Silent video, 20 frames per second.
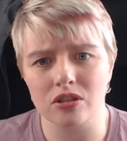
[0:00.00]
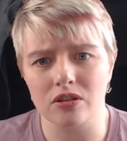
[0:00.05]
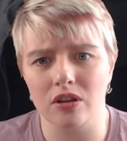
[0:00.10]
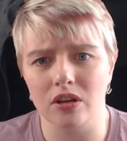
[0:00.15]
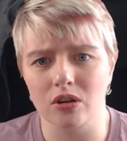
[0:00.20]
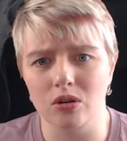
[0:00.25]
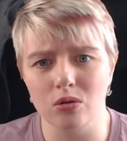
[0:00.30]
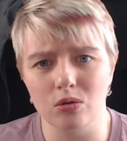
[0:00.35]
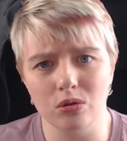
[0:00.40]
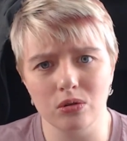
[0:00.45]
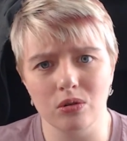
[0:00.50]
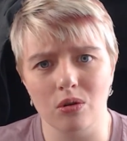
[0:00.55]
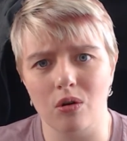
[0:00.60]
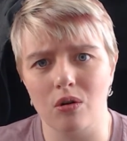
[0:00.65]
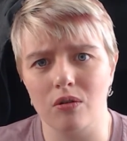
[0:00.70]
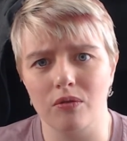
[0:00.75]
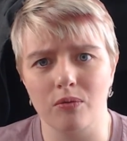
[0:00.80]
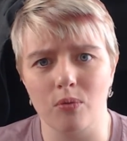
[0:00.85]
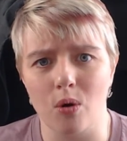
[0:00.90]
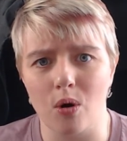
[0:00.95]
The goal
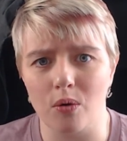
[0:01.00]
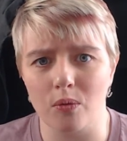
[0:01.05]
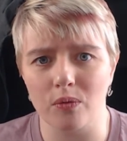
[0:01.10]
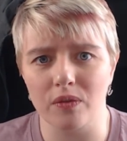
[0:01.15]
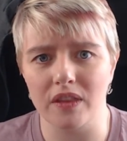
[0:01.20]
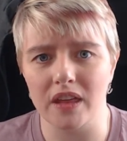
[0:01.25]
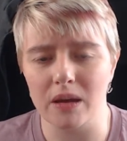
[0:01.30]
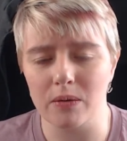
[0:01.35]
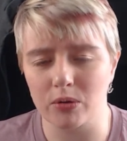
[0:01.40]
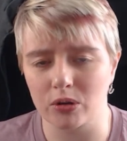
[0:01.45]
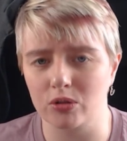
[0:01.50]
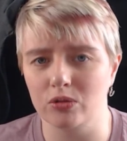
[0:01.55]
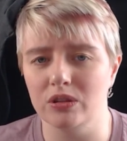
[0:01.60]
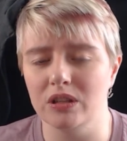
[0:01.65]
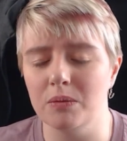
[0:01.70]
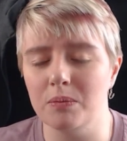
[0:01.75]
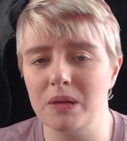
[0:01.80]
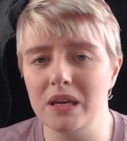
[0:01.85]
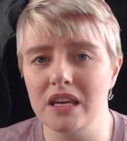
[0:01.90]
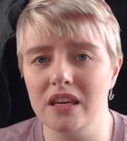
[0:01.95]
of what they were going to
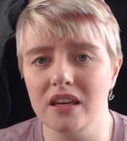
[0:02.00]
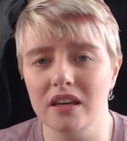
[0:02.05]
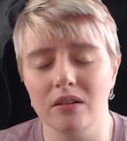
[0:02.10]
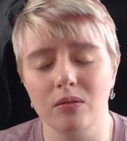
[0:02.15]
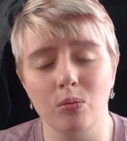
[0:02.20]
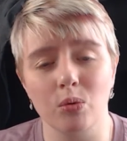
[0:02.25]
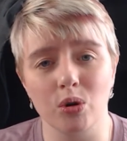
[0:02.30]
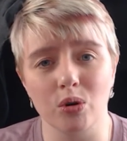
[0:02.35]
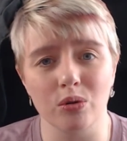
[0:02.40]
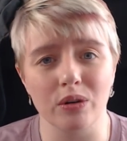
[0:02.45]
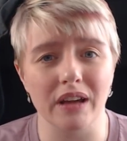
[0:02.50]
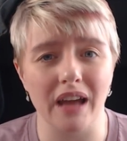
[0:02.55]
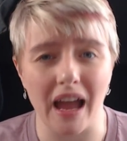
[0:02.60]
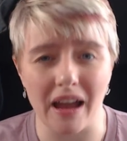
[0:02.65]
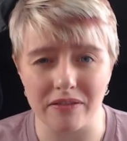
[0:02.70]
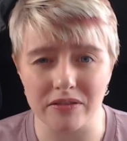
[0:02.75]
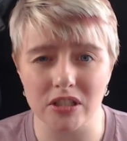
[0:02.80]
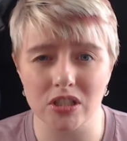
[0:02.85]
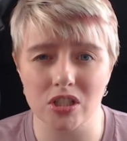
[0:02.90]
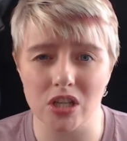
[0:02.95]
be, we're going to
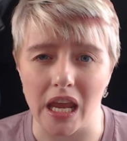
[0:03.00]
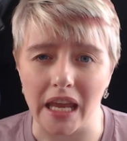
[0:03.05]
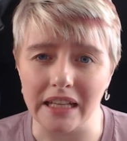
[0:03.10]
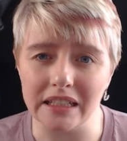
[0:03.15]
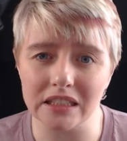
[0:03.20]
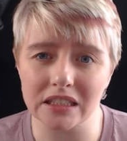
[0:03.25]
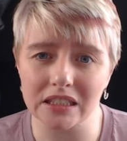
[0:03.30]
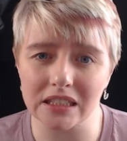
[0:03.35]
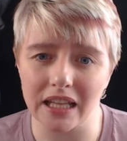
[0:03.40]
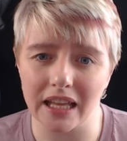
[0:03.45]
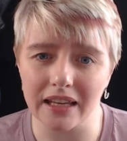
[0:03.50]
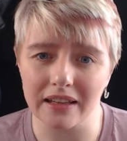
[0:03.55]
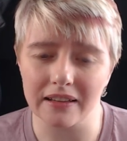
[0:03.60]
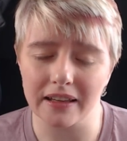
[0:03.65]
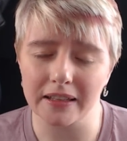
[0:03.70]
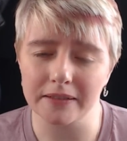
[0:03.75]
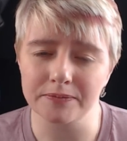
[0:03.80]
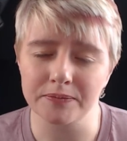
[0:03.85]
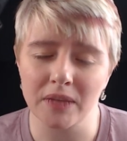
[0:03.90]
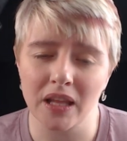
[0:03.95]
have to change slightly.